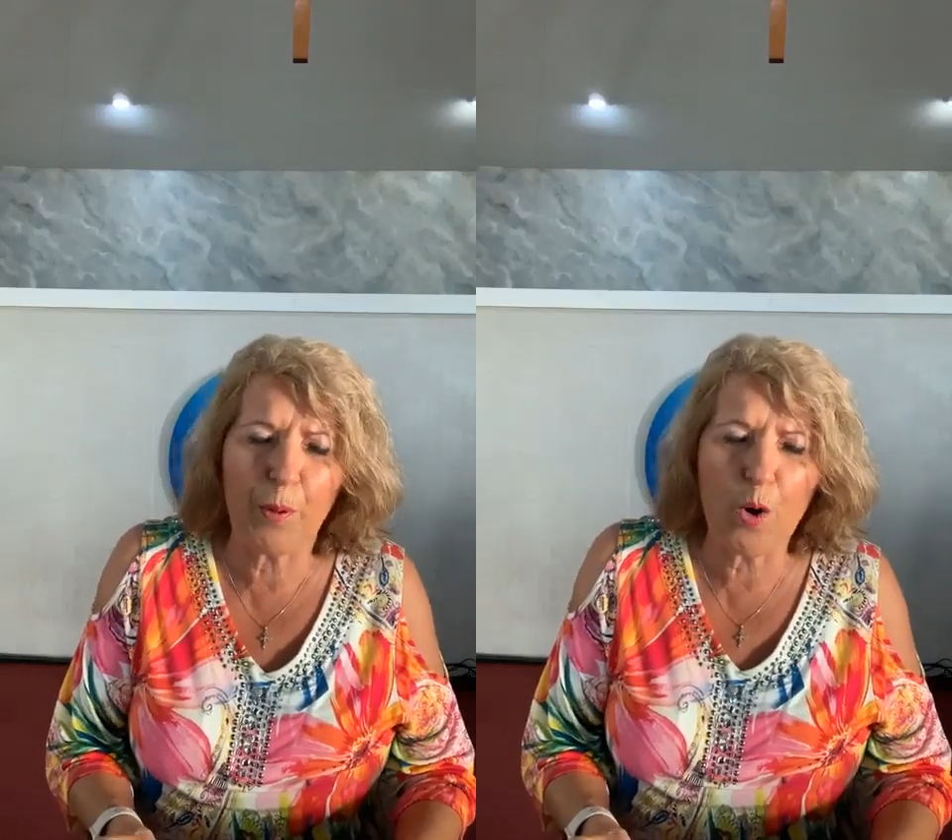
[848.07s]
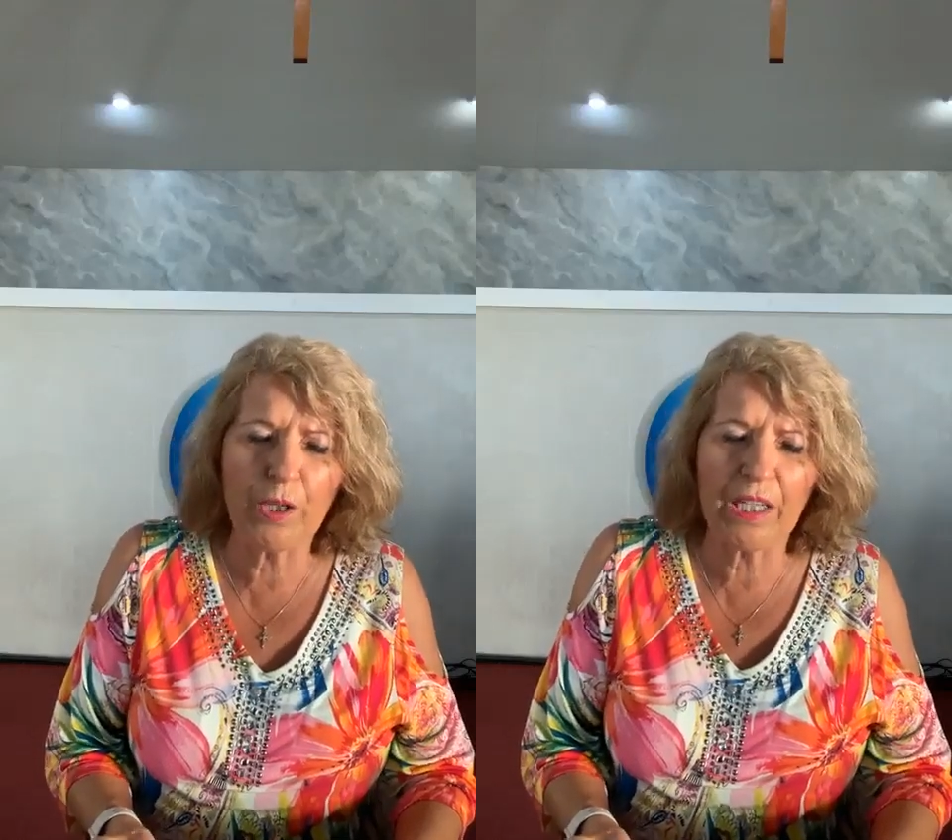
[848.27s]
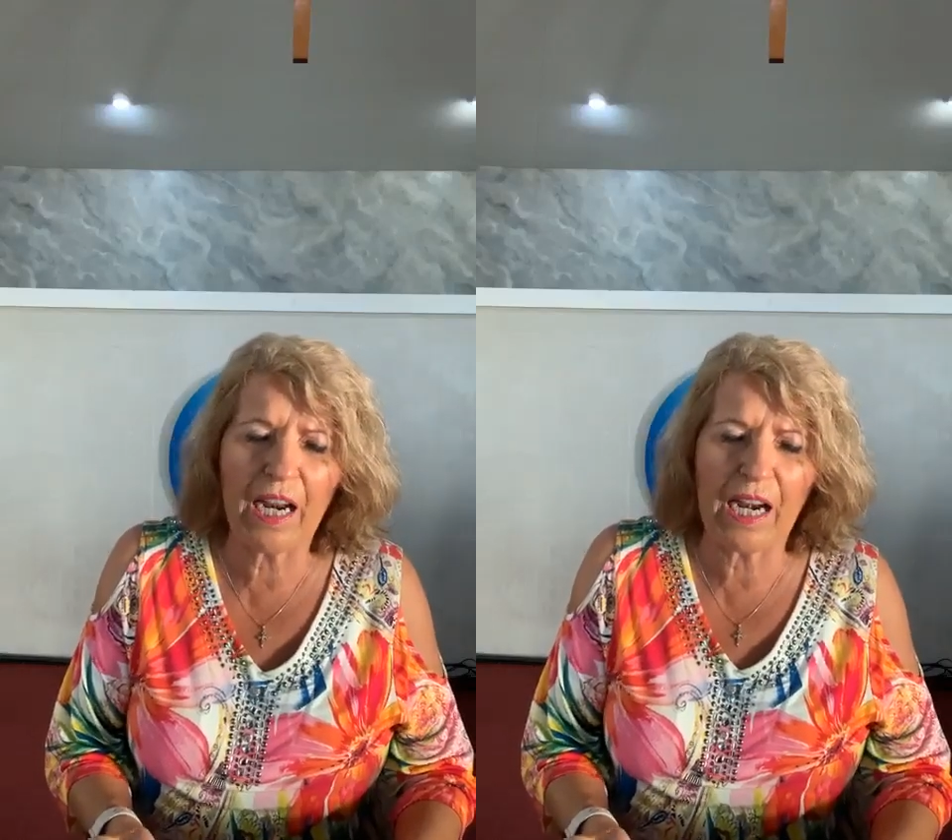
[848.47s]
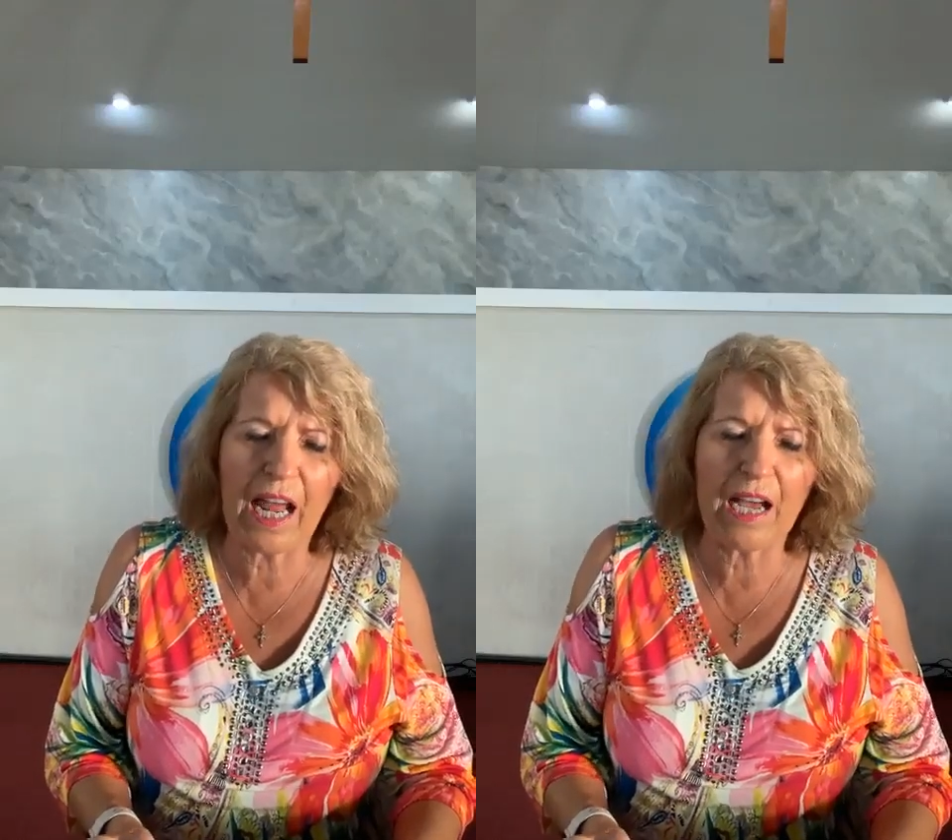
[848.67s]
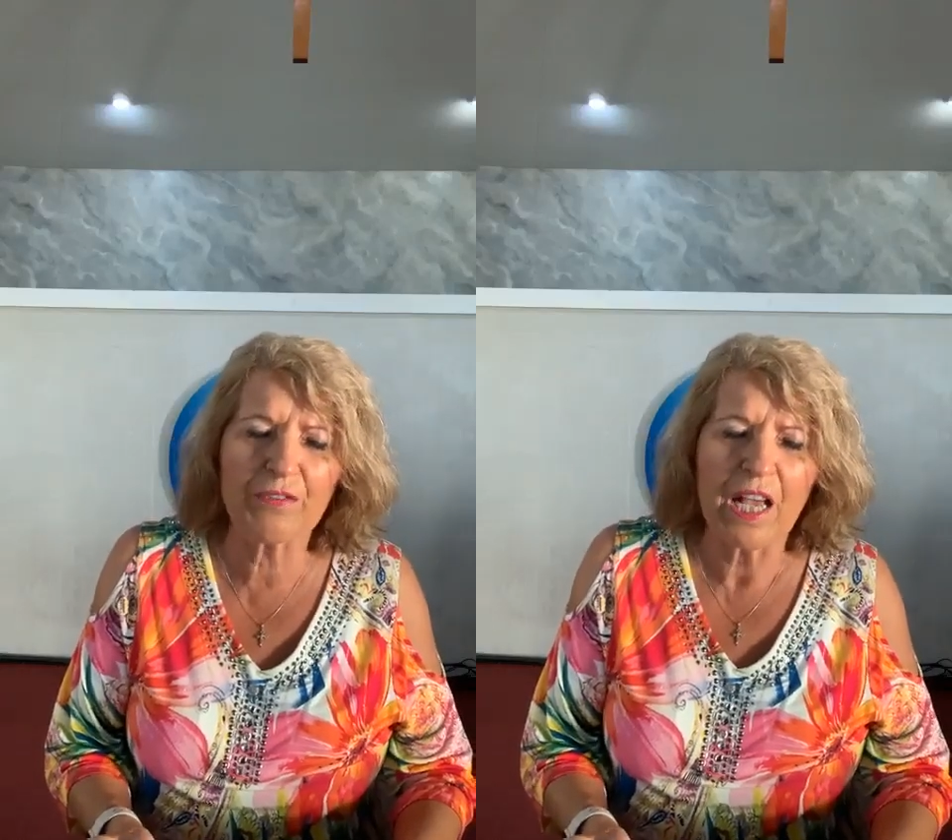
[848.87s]
bone in our
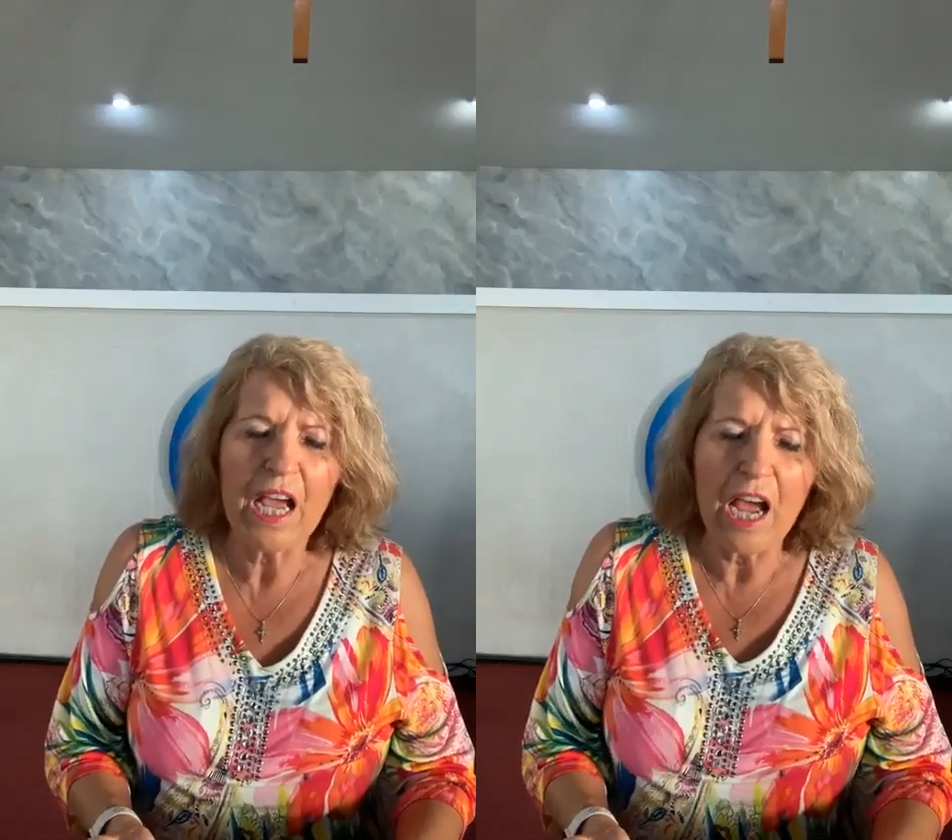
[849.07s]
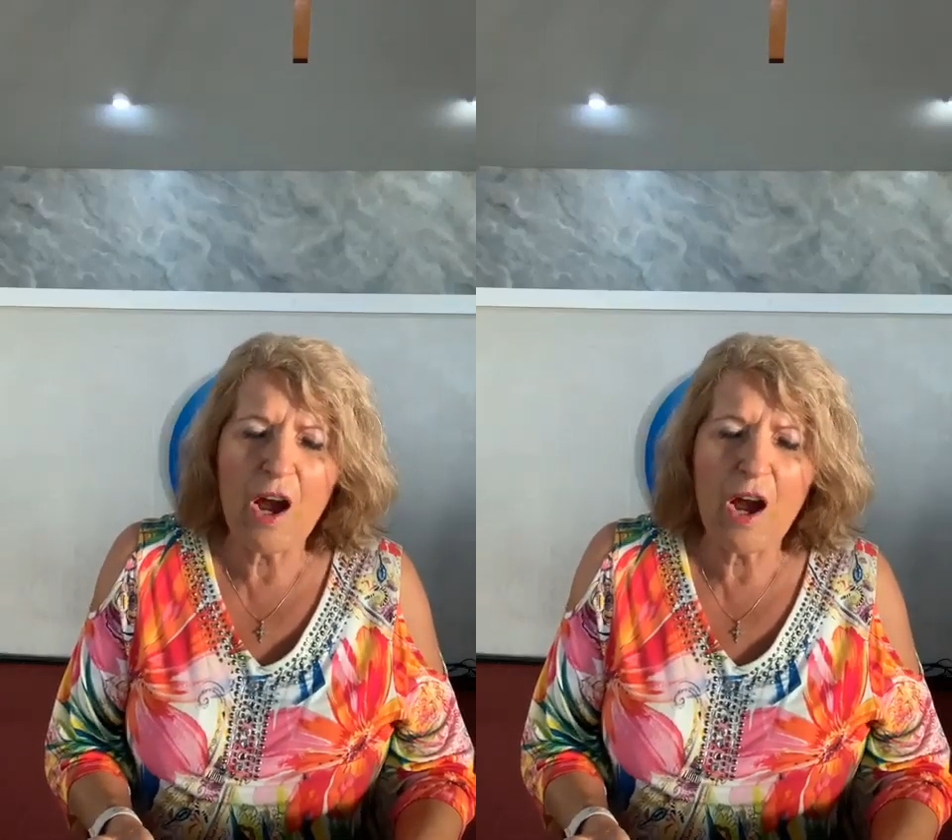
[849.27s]
lives,